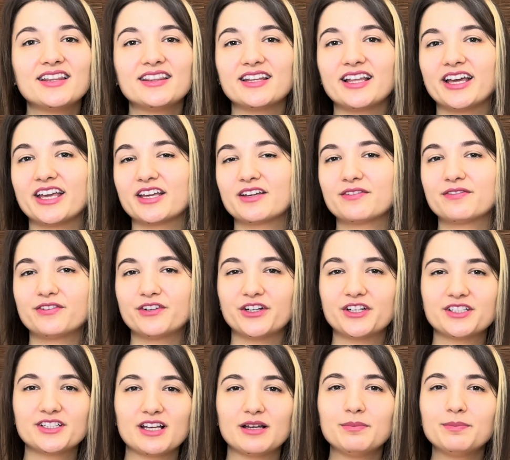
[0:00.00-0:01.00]
Like, for
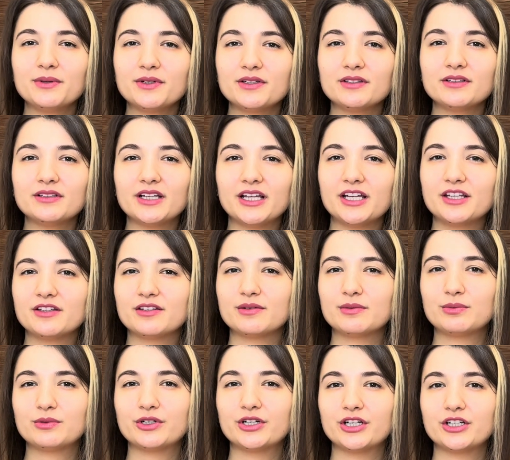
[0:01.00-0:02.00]
example, in the
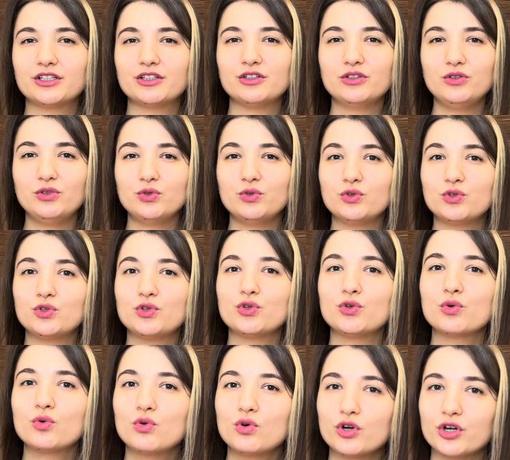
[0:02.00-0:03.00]
word New
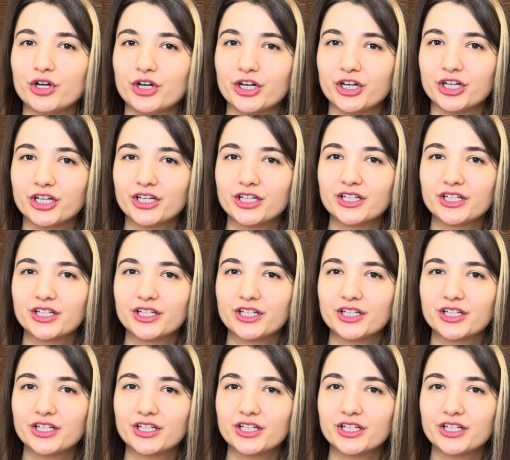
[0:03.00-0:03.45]
York.